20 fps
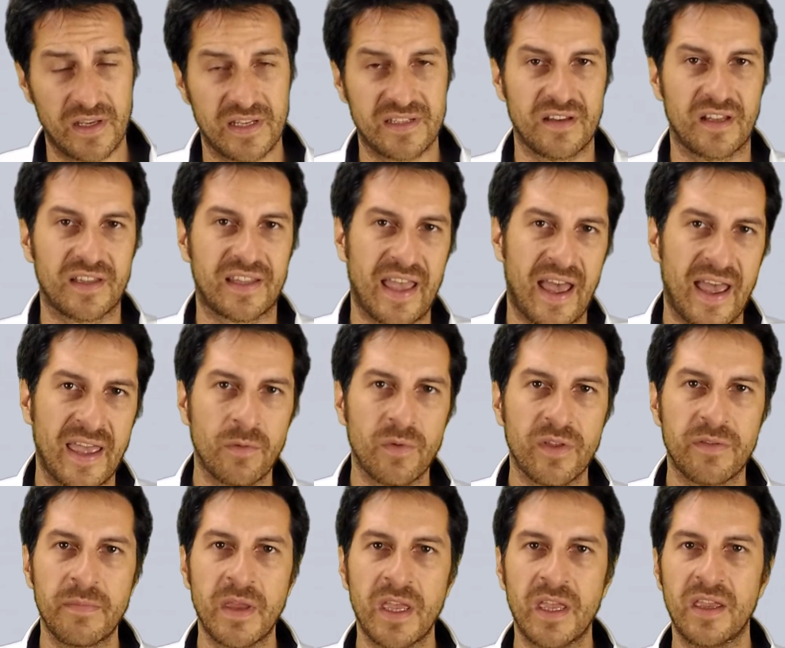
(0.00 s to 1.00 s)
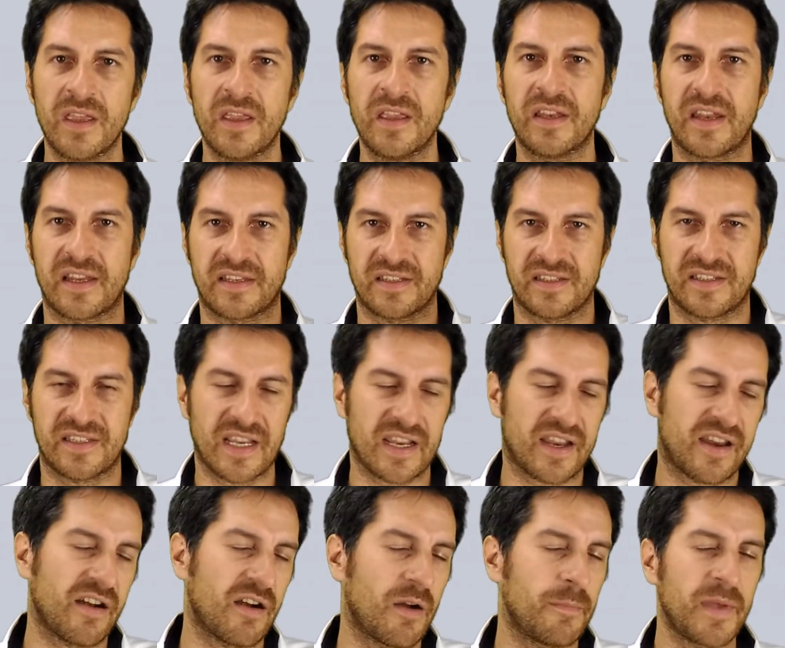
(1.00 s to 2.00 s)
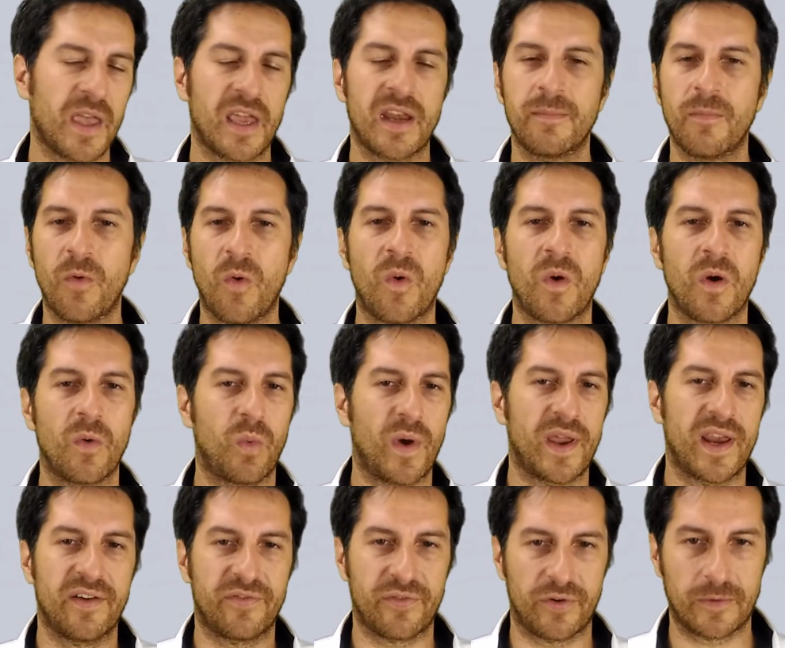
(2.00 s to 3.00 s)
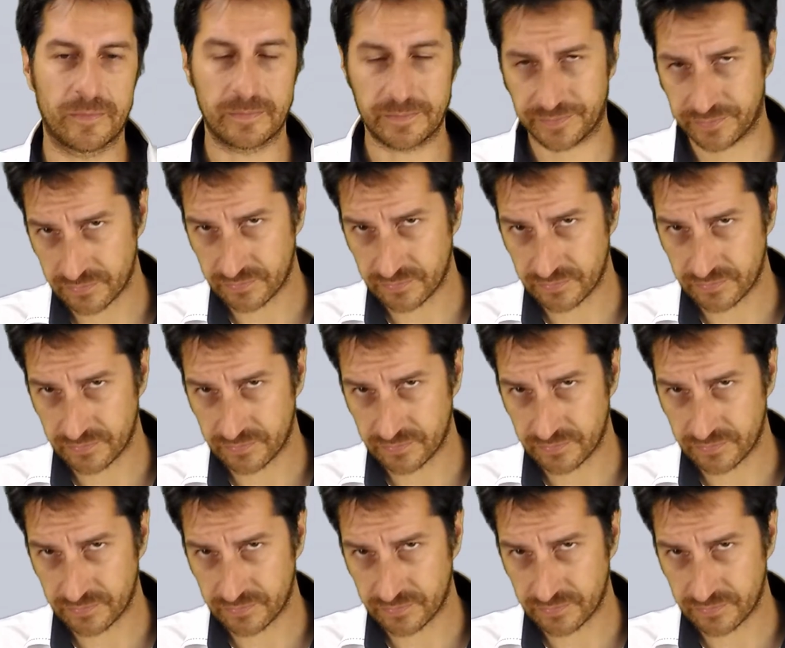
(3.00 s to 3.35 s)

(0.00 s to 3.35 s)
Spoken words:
He's not kind with me, he doesn't take care of me anymore, whatever.